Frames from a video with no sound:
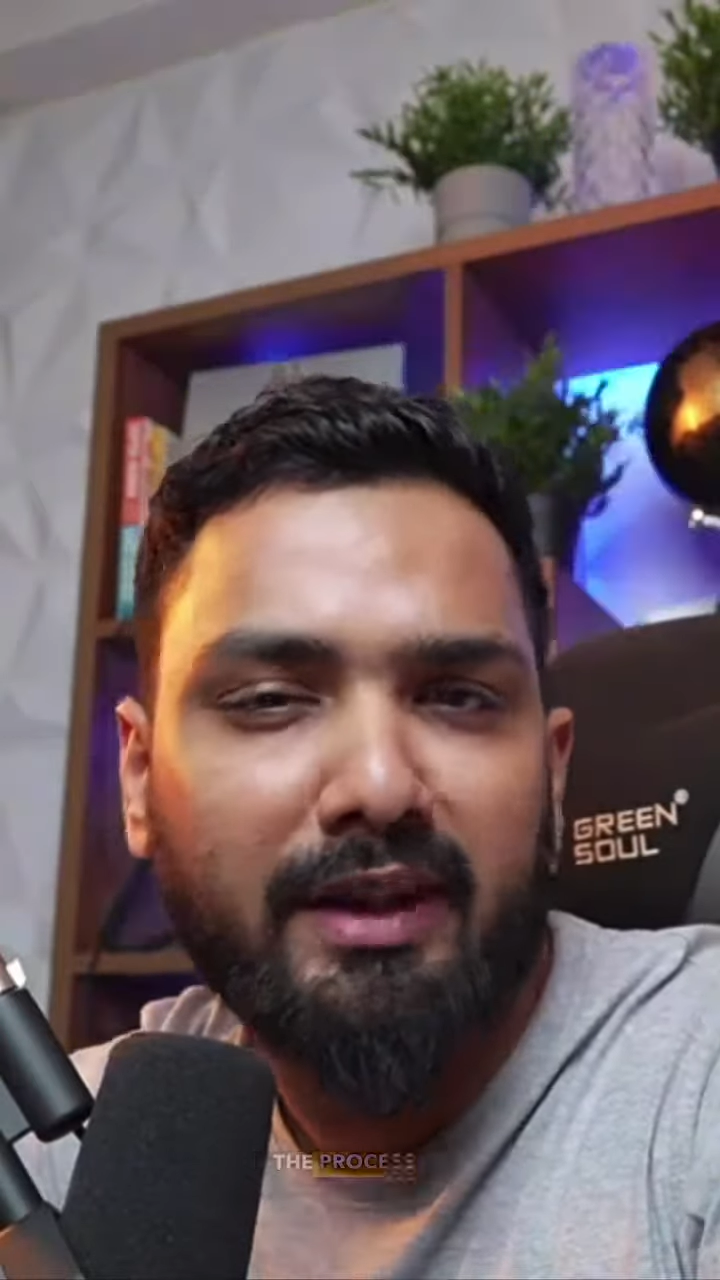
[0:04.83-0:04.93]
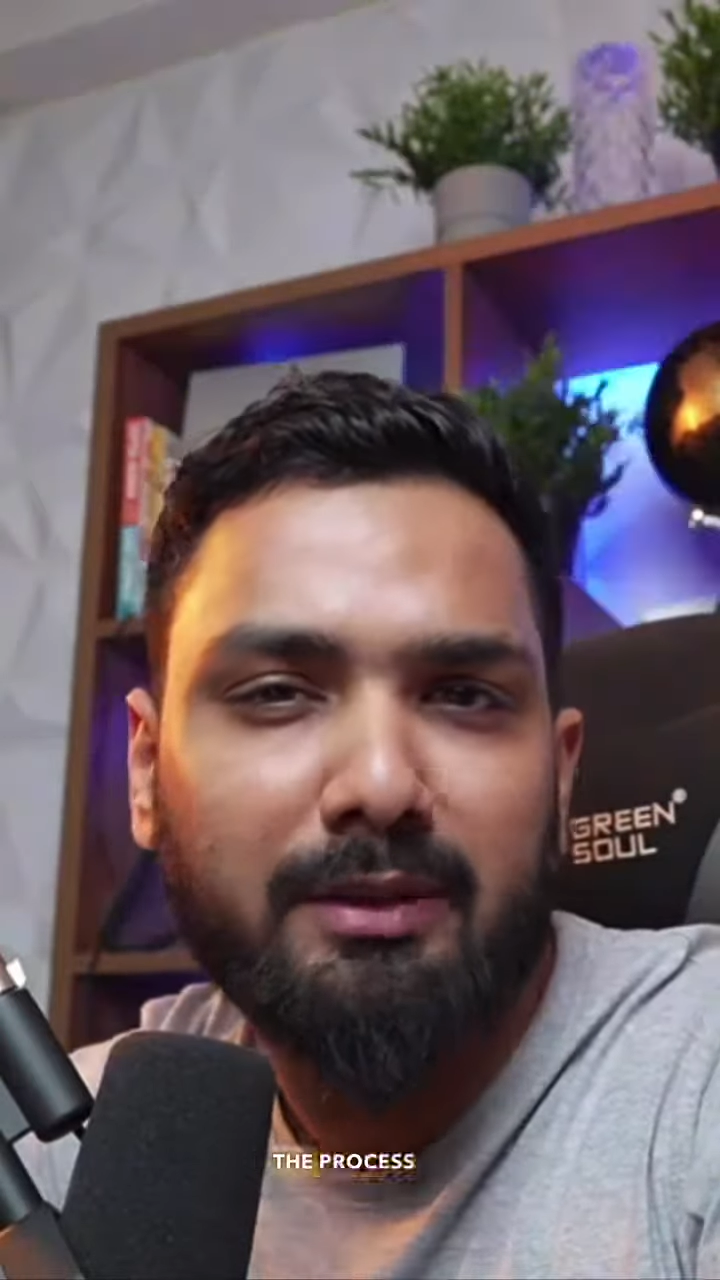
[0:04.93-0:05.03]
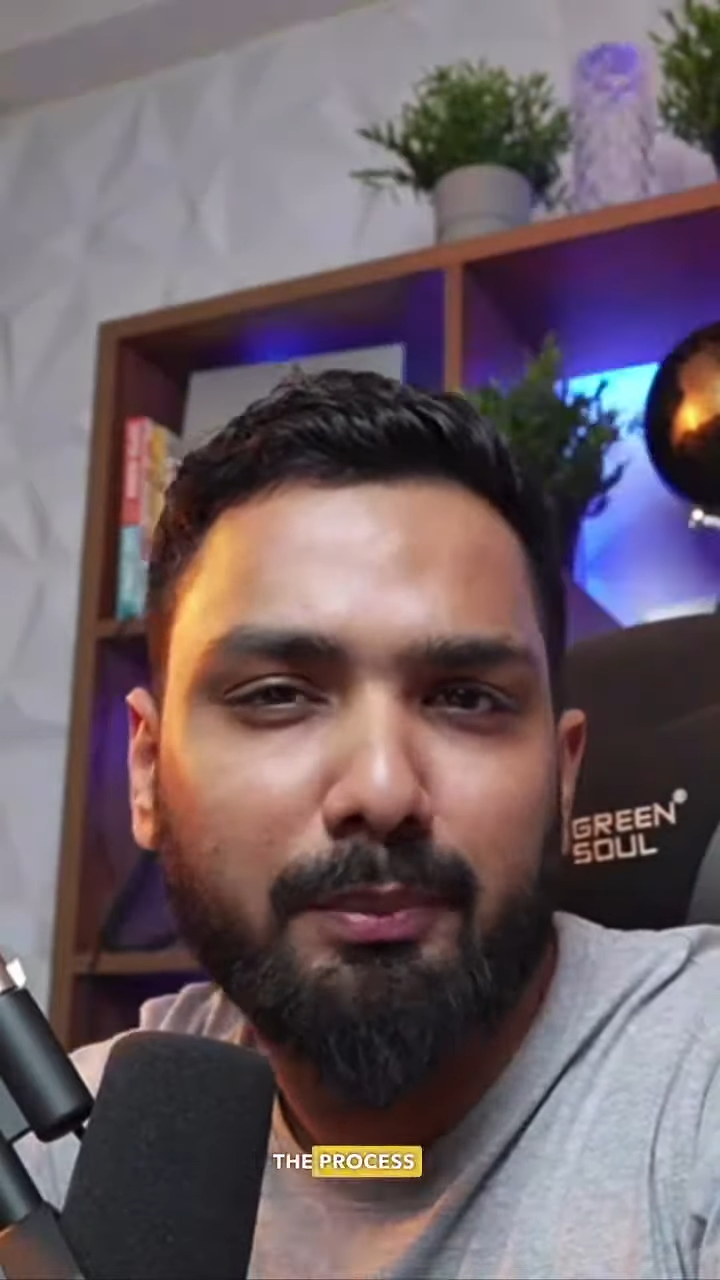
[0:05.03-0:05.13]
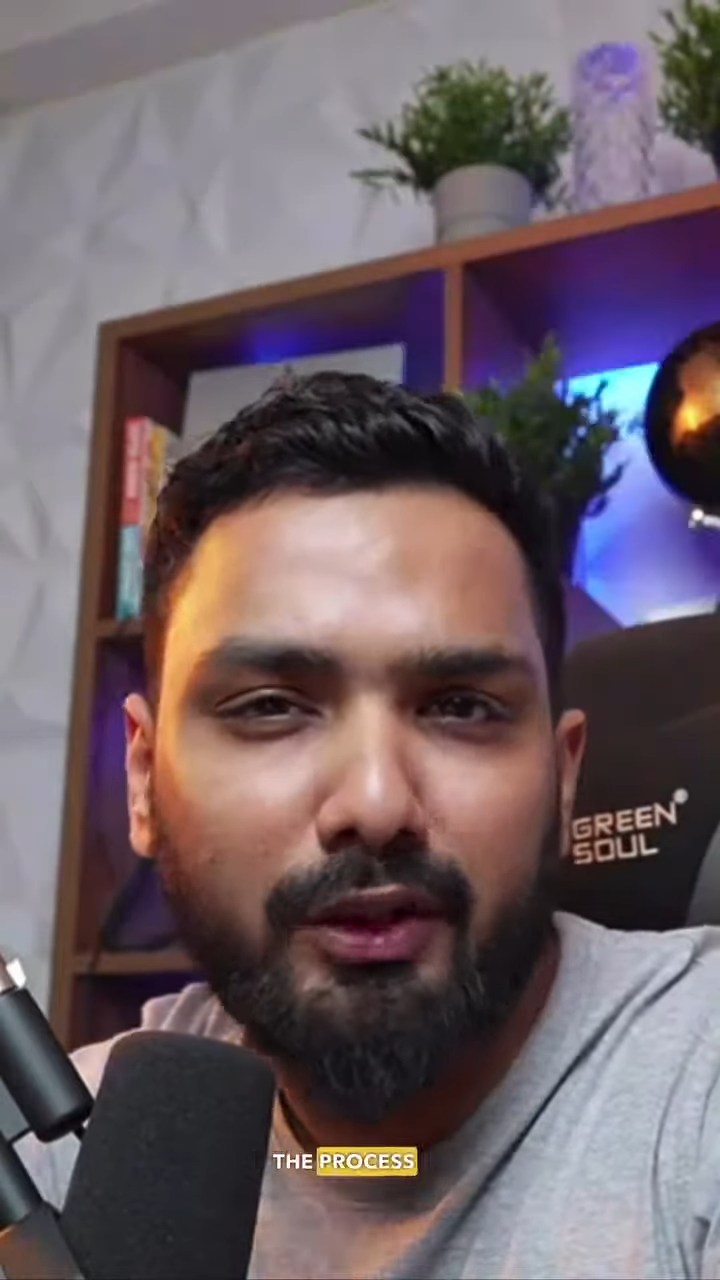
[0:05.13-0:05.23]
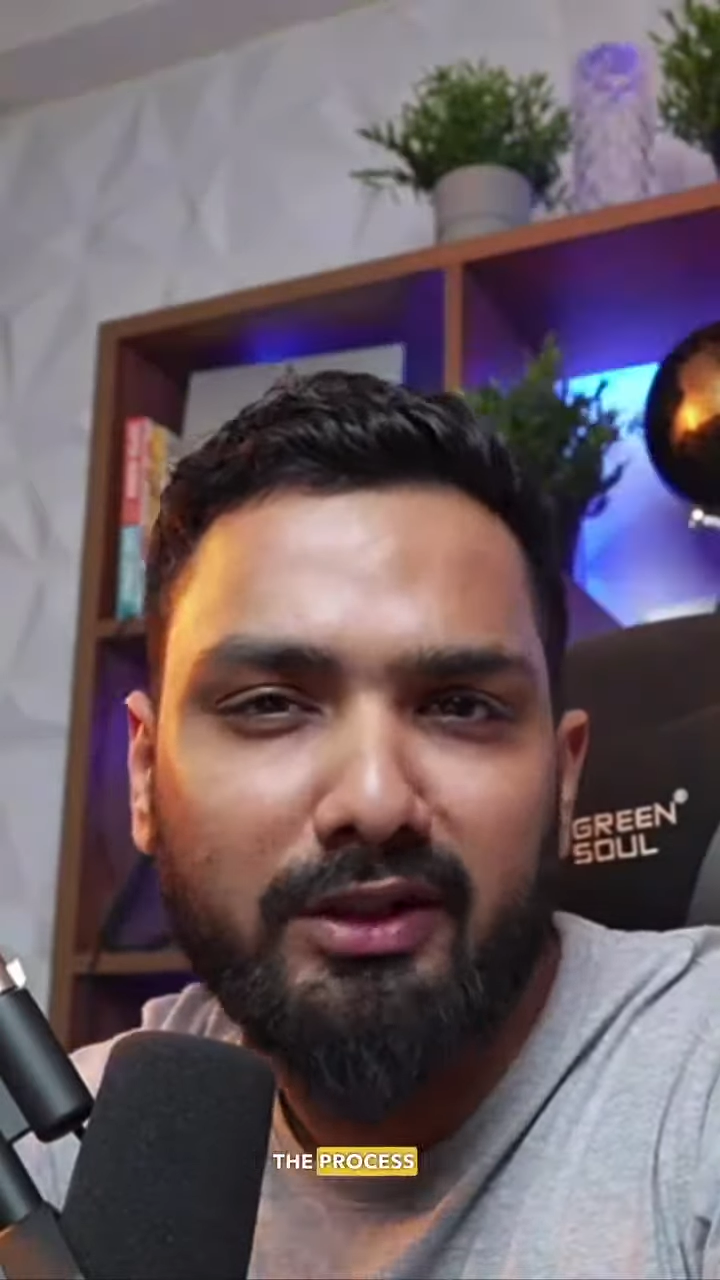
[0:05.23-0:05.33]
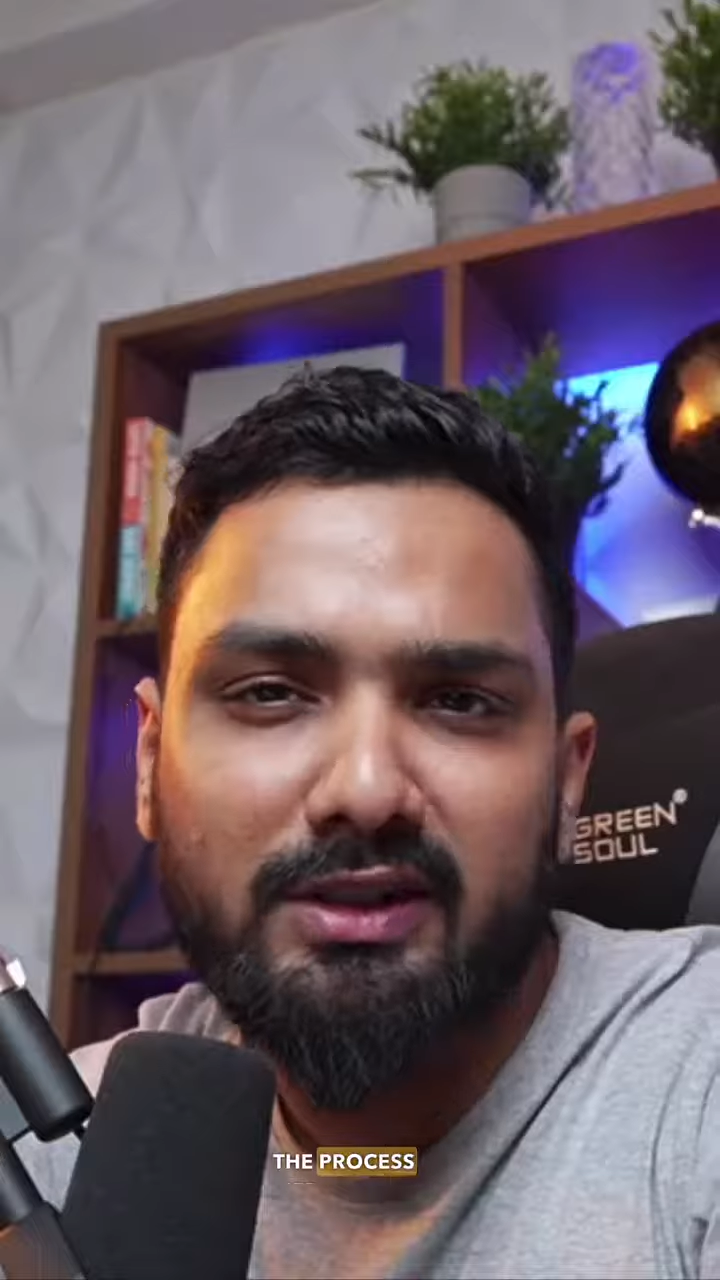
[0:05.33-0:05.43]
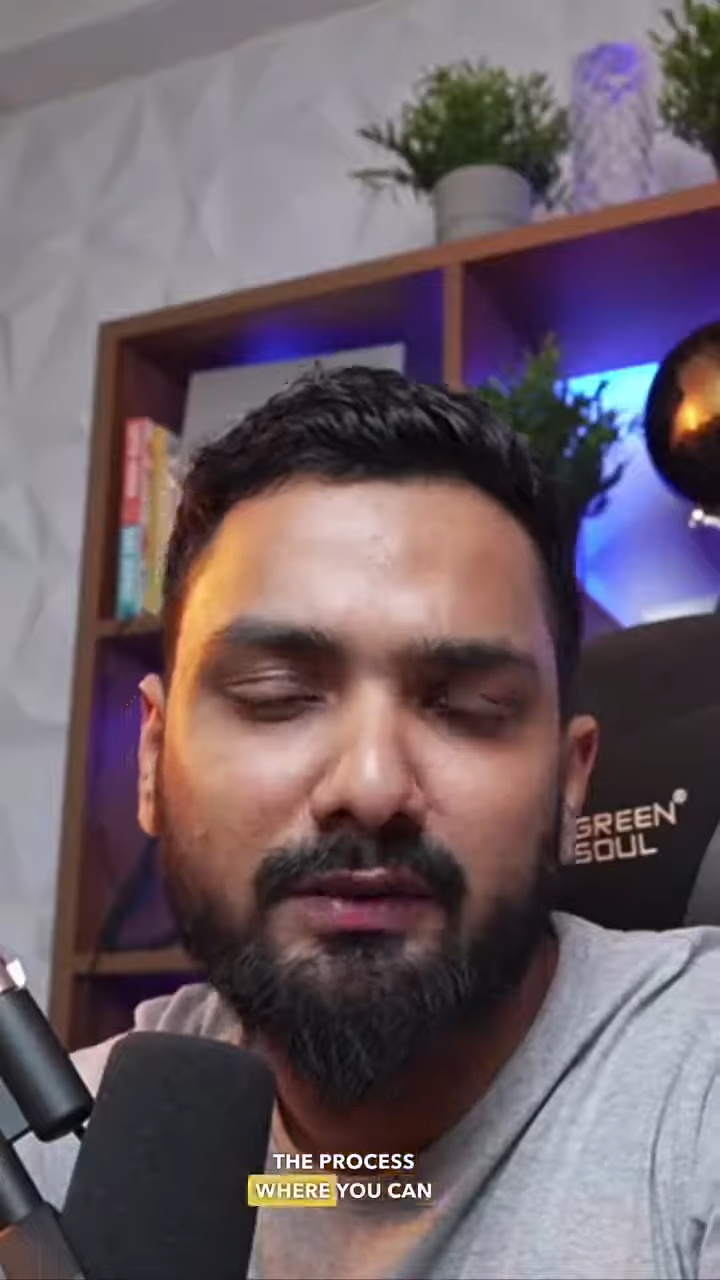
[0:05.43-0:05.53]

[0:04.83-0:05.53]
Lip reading: the process